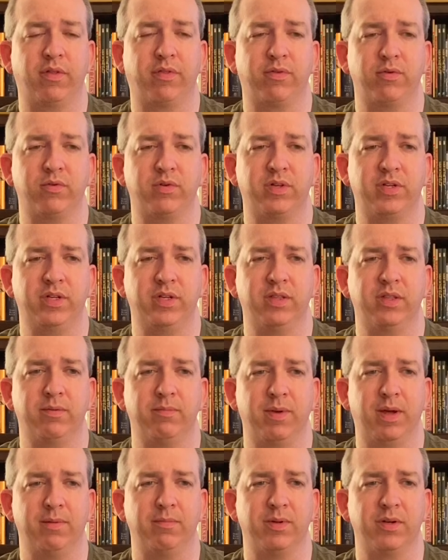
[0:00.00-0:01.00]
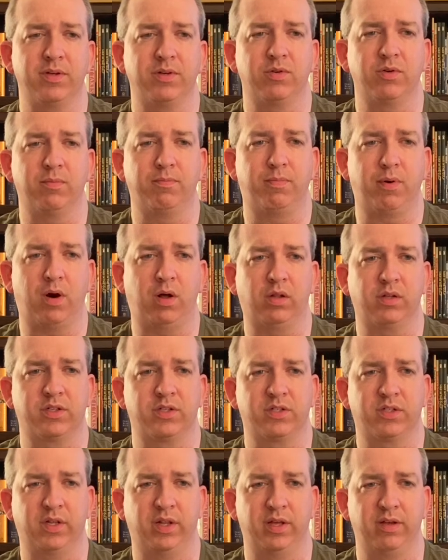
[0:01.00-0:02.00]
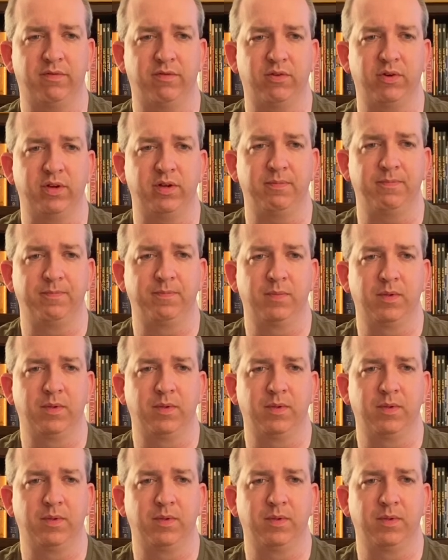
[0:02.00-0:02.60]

13th Amendment to abolish slavery.